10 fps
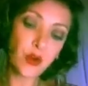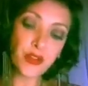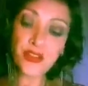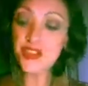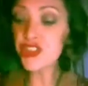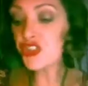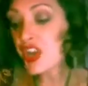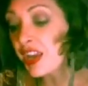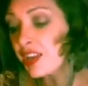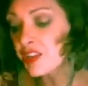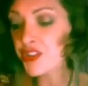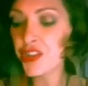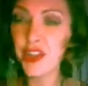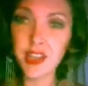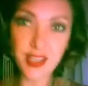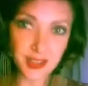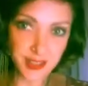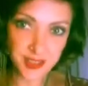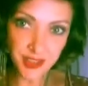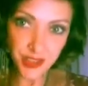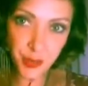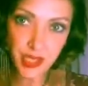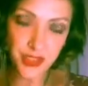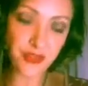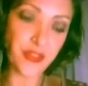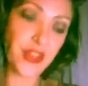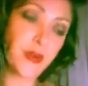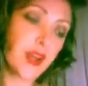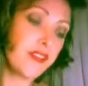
or there's a change in the situation for you.